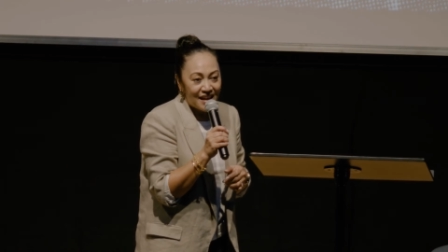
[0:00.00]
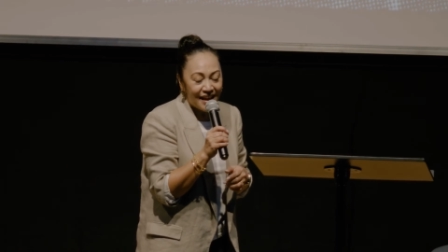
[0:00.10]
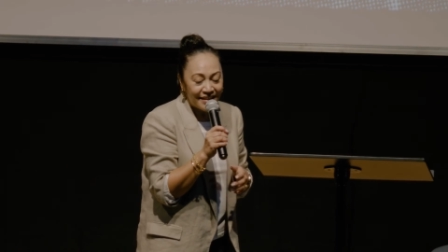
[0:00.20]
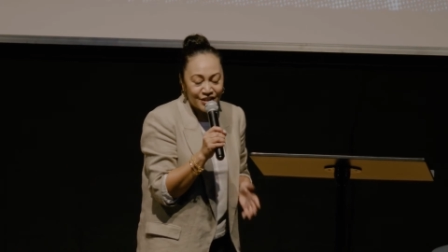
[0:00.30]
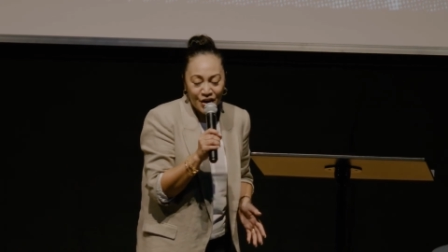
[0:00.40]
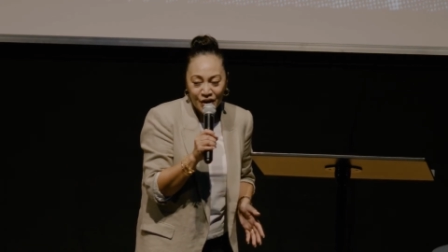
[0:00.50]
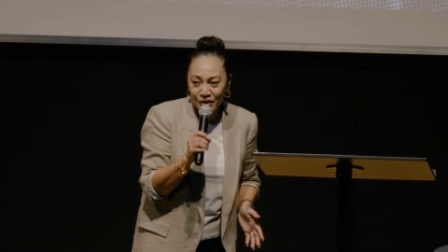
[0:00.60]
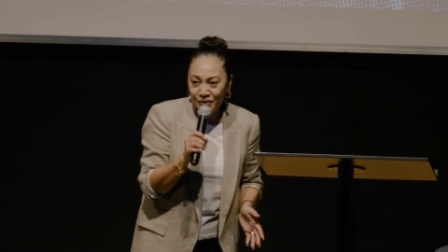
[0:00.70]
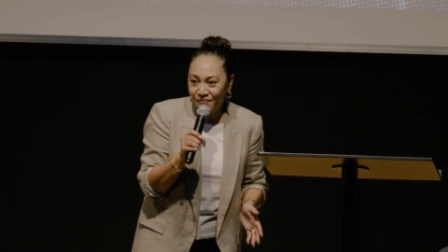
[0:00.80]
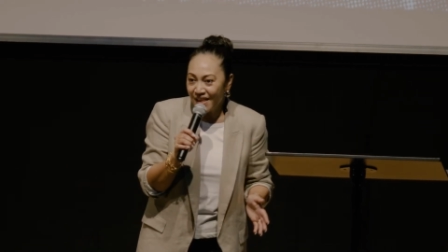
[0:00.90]
And
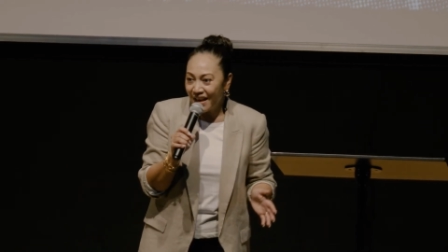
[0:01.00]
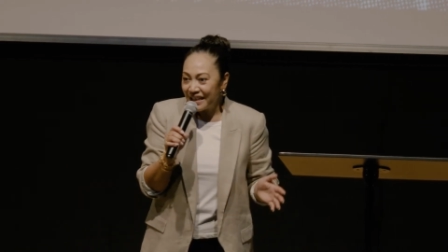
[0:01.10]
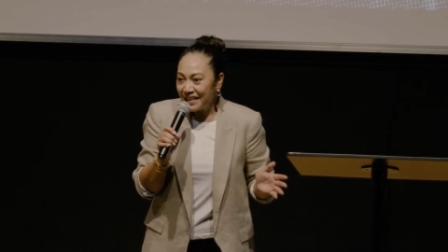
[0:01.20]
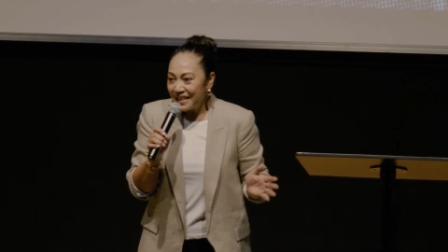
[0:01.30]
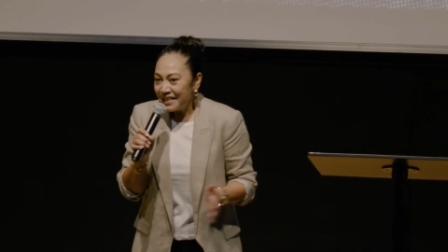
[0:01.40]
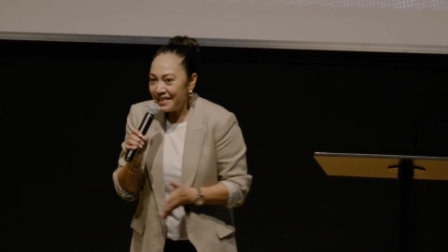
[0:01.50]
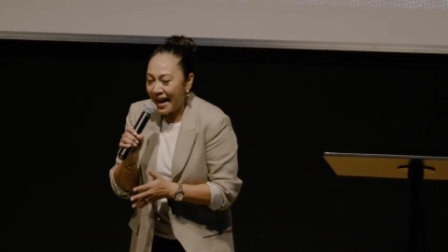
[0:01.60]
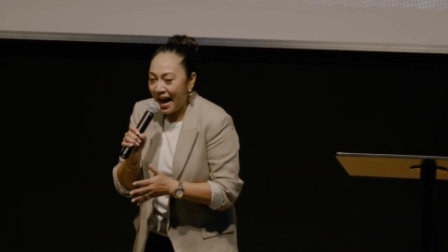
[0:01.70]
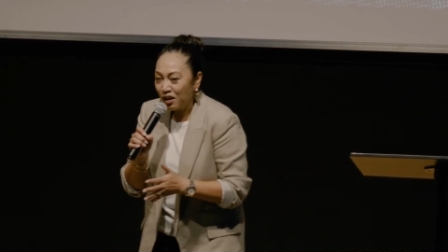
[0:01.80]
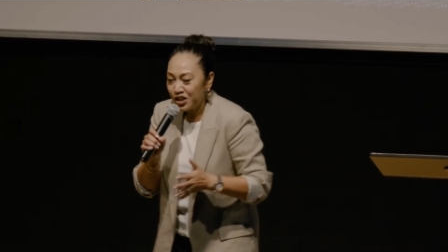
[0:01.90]
so
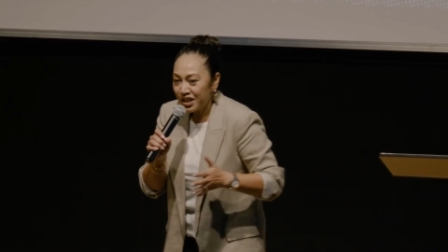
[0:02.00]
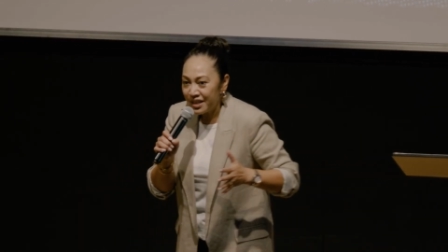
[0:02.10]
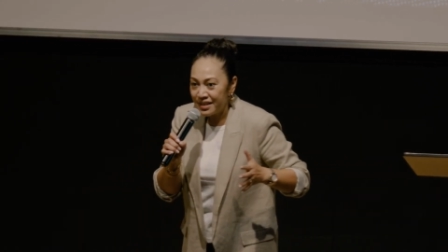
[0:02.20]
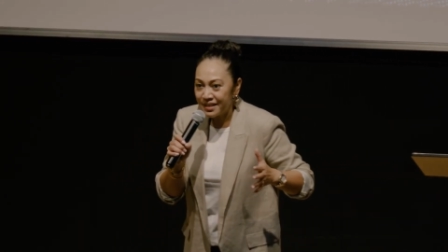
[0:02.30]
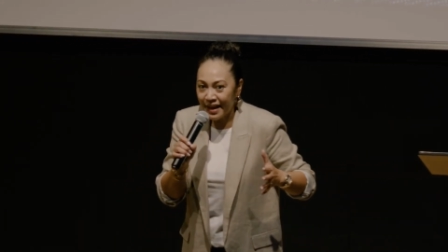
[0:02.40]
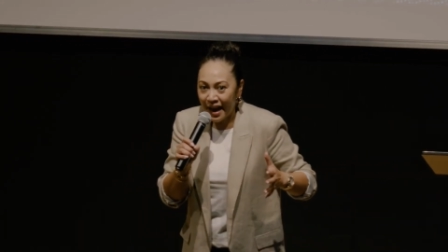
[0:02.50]
now she's